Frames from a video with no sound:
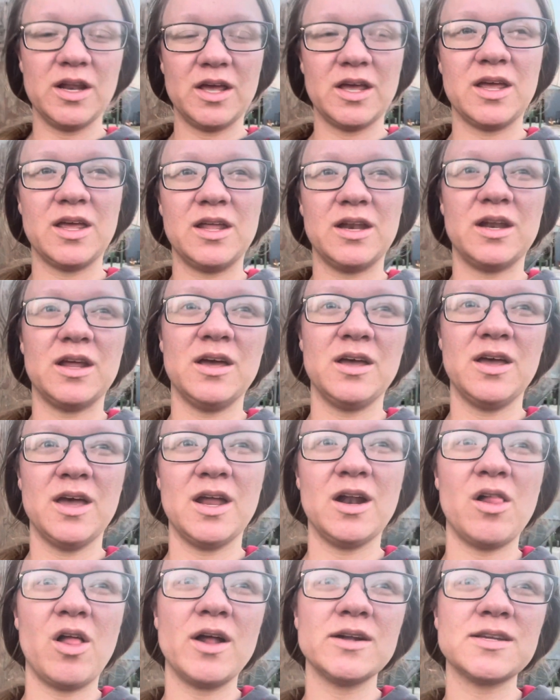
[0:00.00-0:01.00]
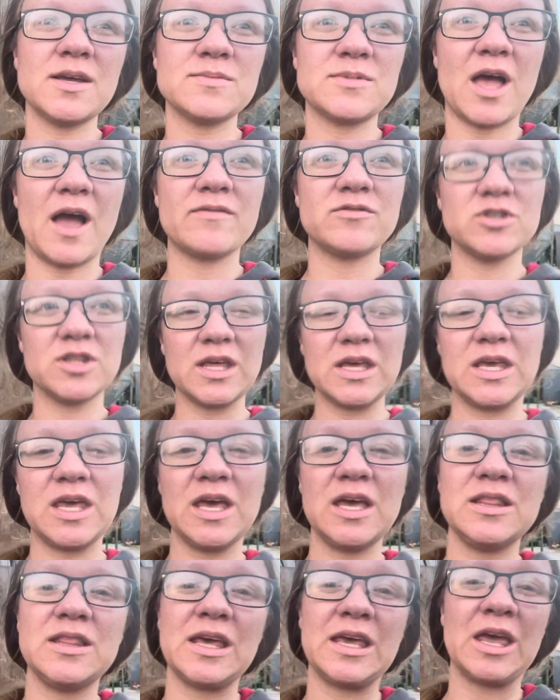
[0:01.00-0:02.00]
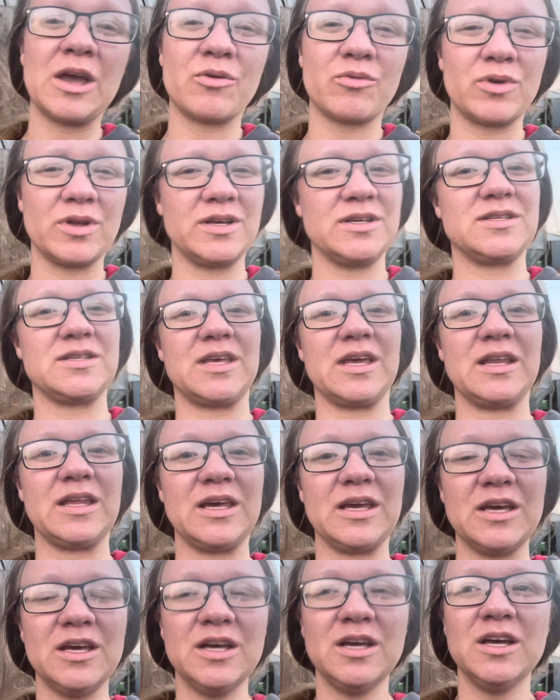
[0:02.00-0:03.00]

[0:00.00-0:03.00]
And a lot of times after they kid, they get really skinny